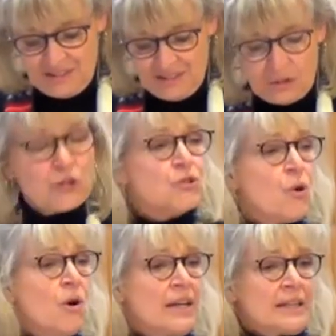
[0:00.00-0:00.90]
There's
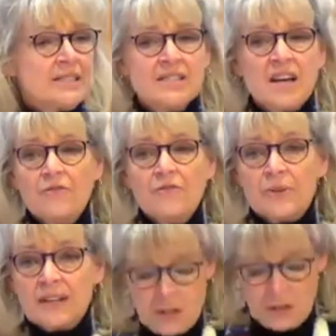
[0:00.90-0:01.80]
joy and
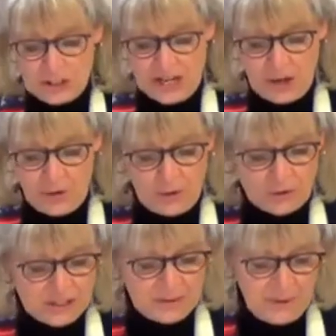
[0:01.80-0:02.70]
suffering, there's
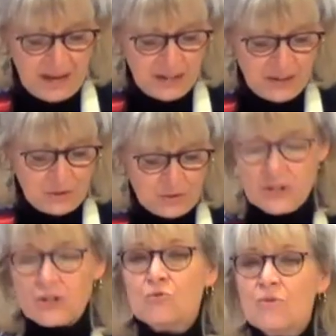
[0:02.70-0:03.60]
eros and pathos,
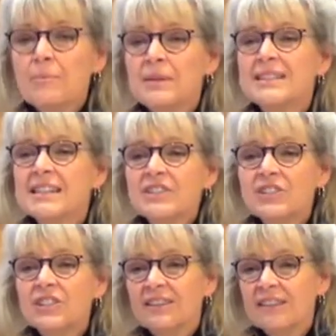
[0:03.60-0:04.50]
there's
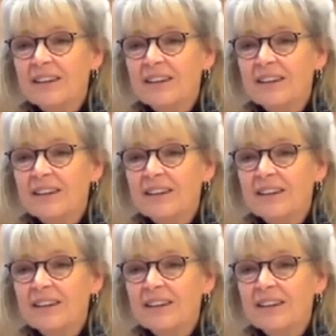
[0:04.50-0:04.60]
repetition.